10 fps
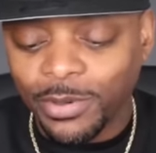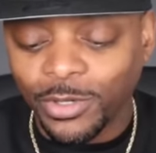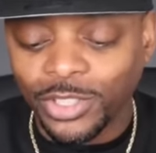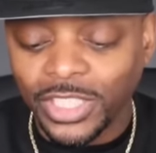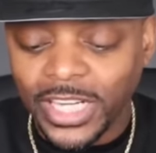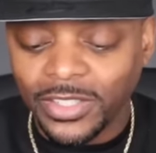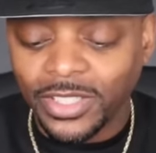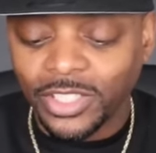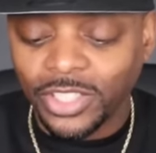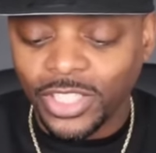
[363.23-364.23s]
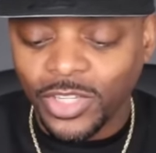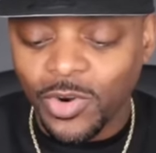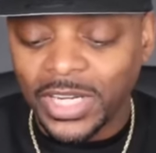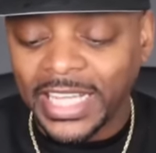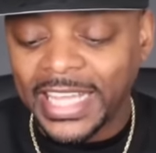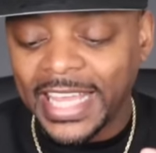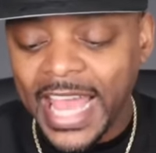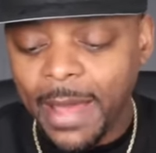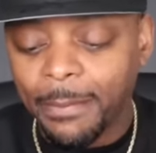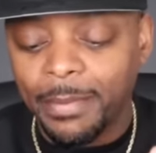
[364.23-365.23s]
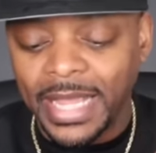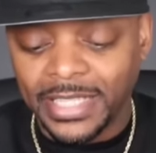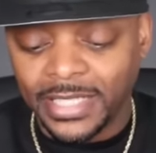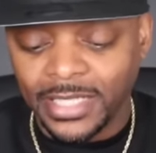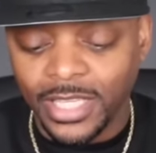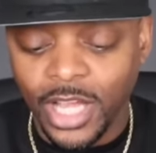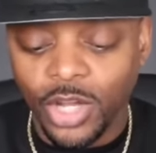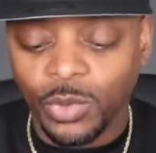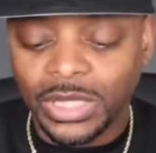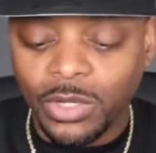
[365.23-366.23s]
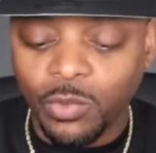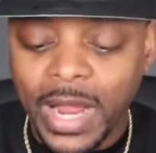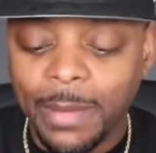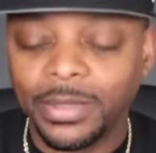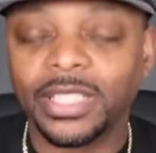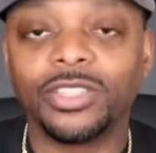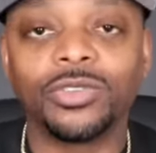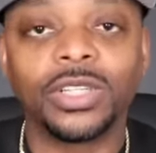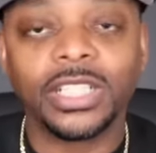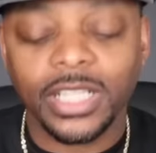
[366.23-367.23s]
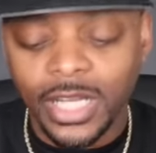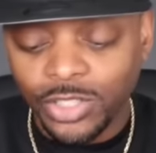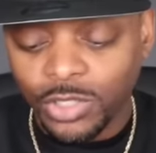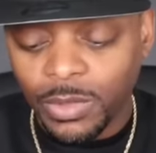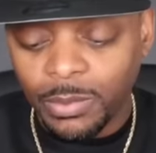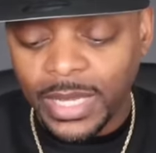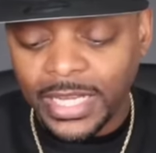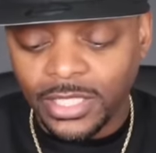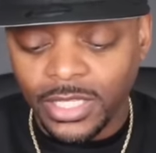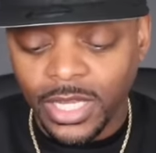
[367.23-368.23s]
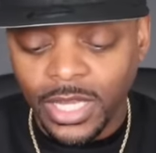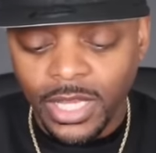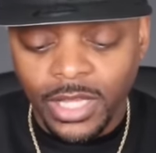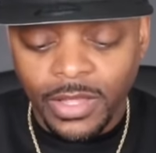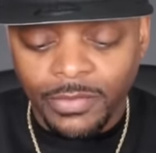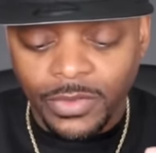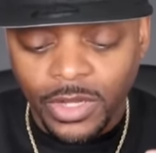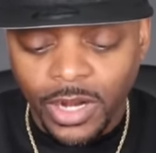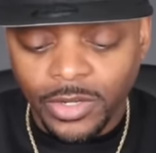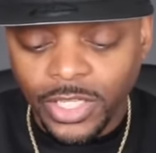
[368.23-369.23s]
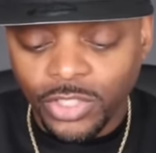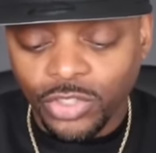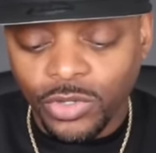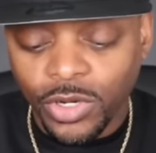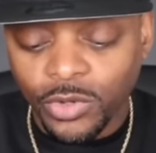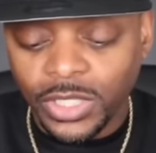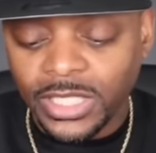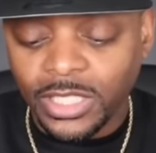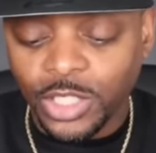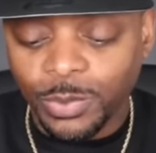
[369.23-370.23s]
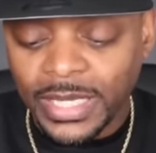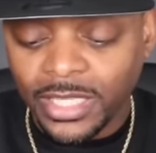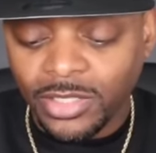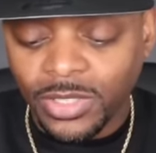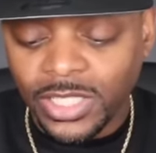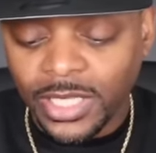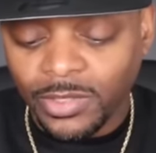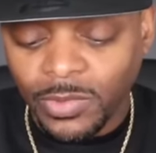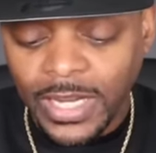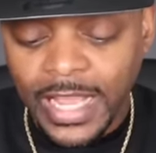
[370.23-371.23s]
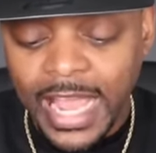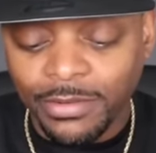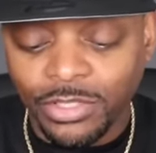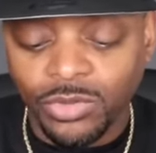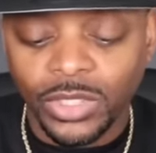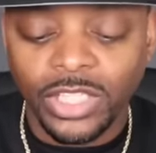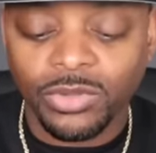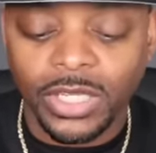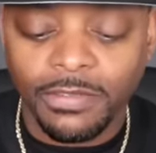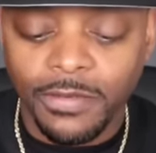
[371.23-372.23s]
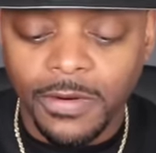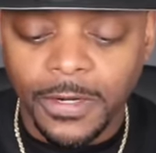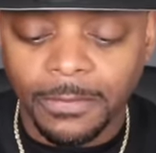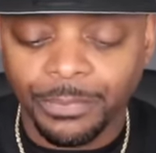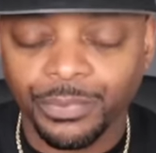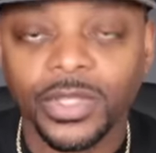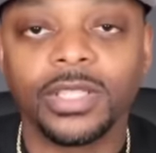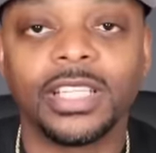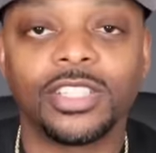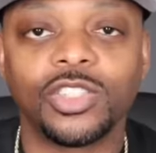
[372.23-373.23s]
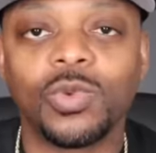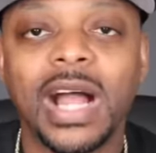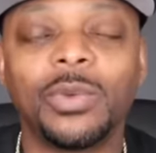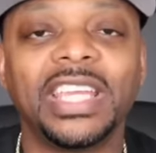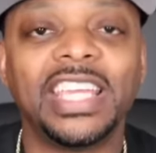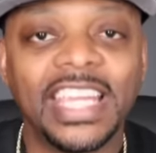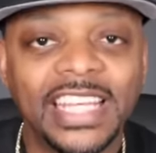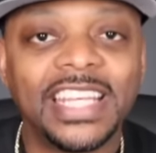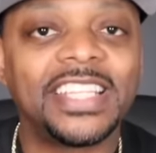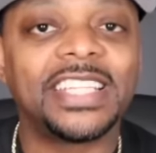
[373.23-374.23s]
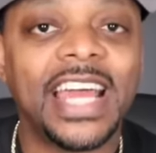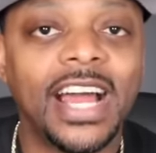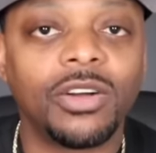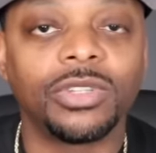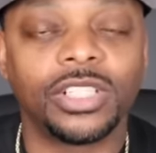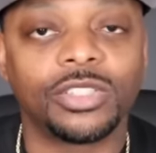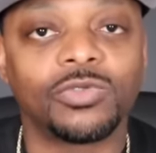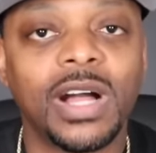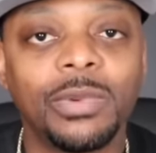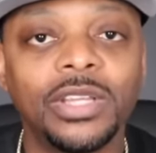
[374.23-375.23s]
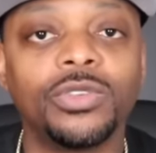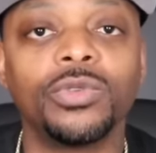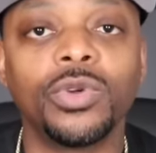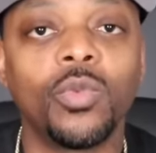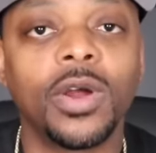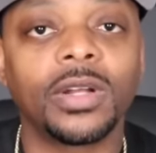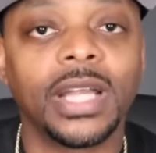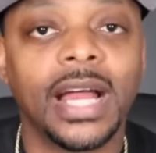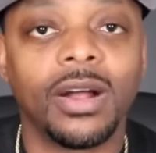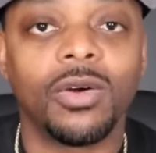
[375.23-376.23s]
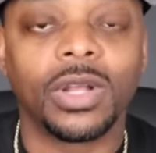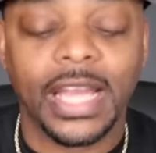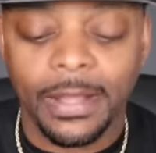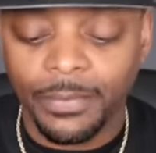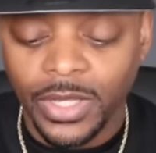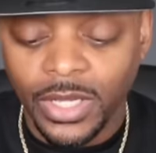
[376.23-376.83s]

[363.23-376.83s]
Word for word: per share this year on a GAAP basis. With a rapidly growing customer base, earnings growth is expected to accelerate after 2024. This is why we getting this now. This is why we do the work now, okay?